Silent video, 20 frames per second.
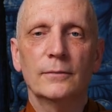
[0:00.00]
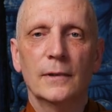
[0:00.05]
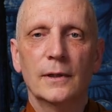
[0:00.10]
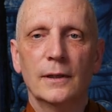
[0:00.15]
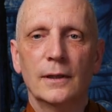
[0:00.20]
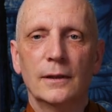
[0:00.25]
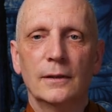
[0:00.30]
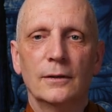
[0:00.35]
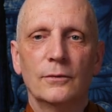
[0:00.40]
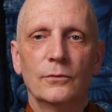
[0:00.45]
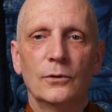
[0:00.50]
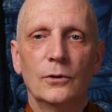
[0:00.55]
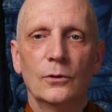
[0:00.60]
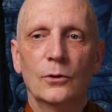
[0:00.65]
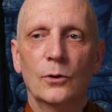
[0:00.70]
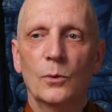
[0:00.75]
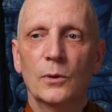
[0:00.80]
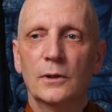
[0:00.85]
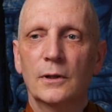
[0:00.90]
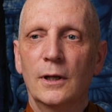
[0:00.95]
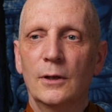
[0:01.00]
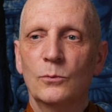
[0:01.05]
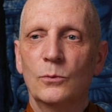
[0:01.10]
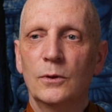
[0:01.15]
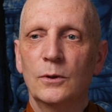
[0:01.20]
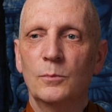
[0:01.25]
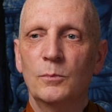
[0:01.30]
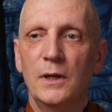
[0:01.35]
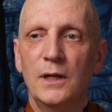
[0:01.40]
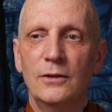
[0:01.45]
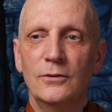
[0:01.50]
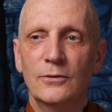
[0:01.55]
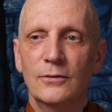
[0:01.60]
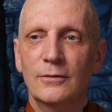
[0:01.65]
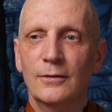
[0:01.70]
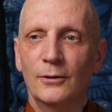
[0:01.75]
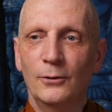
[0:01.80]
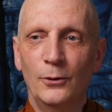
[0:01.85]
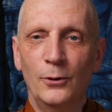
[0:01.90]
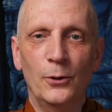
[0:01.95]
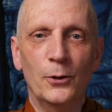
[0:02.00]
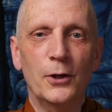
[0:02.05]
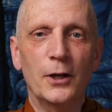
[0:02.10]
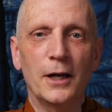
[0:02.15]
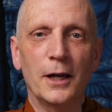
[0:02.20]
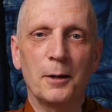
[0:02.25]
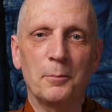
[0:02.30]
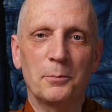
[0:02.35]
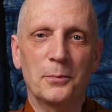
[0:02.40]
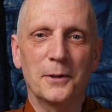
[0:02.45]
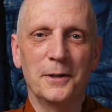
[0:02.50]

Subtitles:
and if you don't know what that word means, look it up.